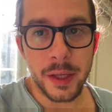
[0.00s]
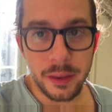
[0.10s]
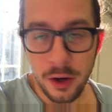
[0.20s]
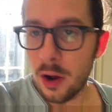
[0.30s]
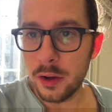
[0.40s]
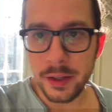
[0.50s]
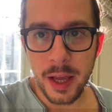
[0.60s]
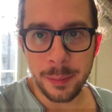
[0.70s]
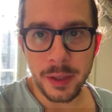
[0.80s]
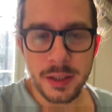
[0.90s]
They're all
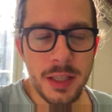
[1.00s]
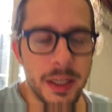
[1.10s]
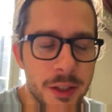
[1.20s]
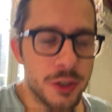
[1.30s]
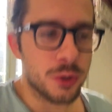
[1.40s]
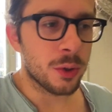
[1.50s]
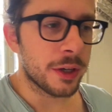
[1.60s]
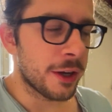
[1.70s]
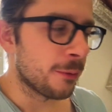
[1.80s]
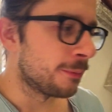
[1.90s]
kept inside the store
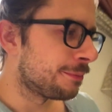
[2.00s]
now.